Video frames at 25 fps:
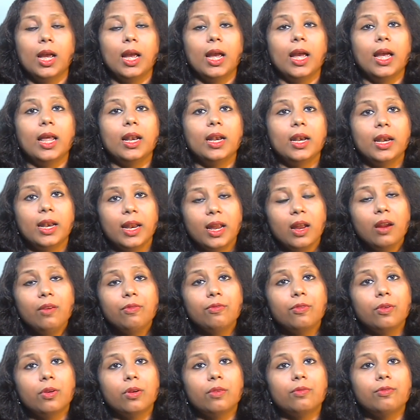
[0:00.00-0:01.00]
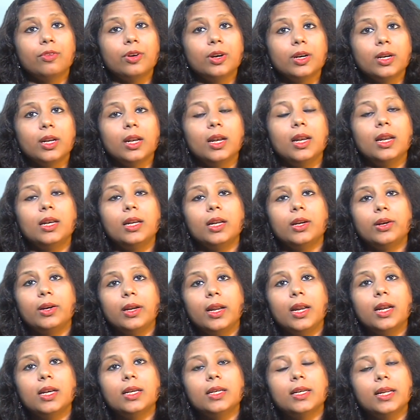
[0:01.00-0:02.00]
and therefore fertility
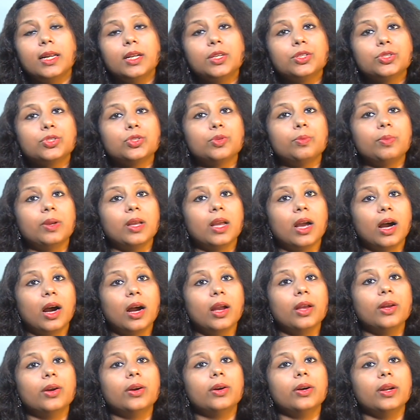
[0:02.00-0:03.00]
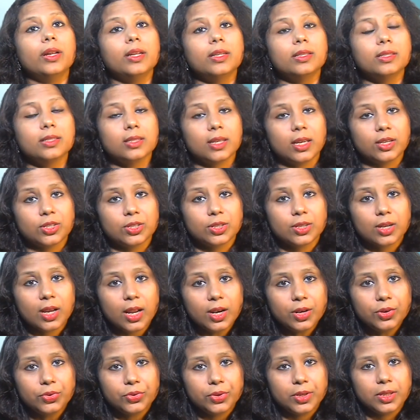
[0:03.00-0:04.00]
rate tends to be higher in such
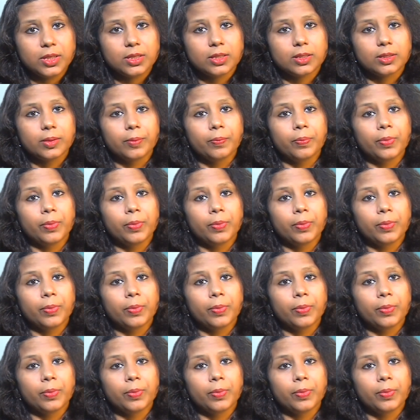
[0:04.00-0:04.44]
countries.